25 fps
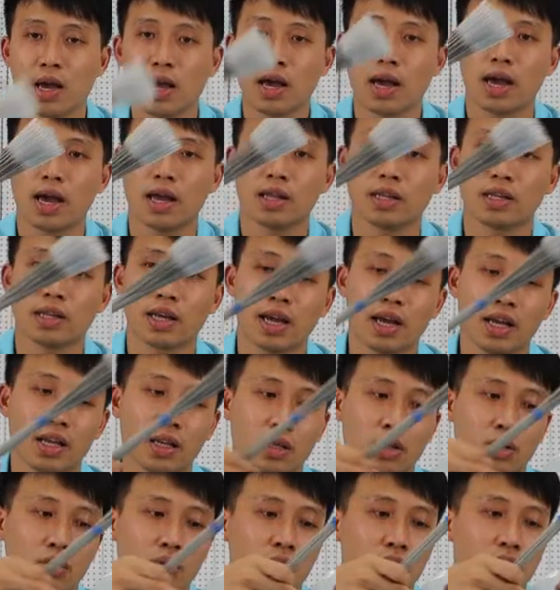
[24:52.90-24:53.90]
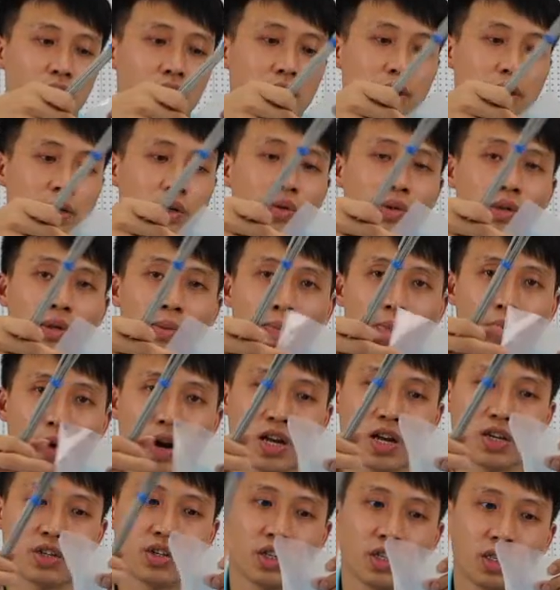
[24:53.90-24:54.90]
and then to seal the
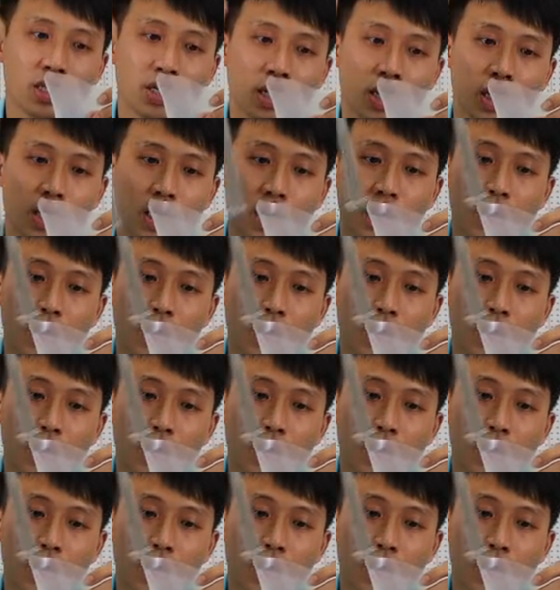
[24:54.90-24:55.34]
brushes.